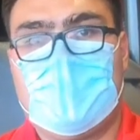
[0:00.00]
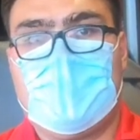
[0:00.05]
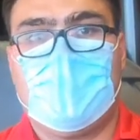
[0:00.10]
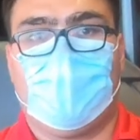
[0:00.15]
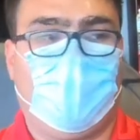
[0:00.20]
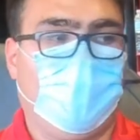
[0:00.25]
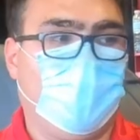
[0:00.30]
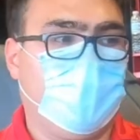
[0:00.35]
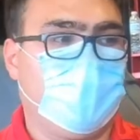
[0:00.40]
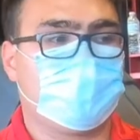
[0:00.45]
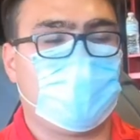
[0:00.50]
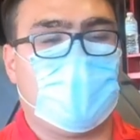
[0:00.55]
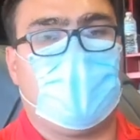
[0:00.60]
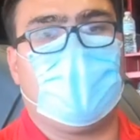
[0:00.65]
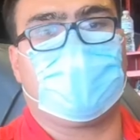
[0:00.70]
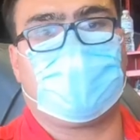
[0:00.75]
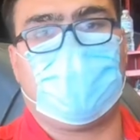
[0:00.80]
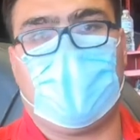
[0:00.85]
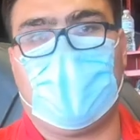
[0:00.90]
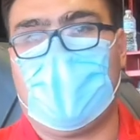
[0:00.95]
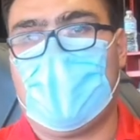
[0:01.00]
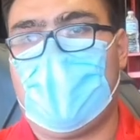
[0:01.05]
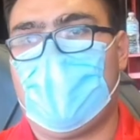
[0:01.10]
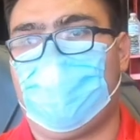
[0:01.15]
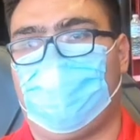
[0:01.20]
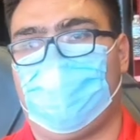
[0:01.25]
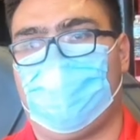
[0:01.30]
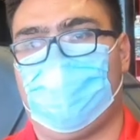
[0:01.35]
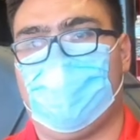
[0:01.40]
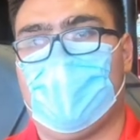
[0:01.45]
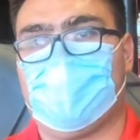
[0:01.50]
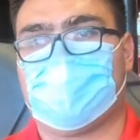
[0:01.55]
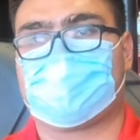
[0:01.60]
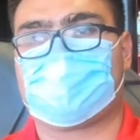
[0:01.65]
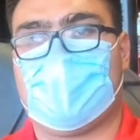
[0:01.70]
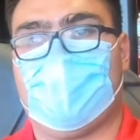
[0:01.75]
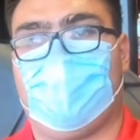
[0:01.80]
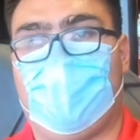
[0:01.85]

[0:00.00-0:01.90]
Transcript: when we try to take off those uh,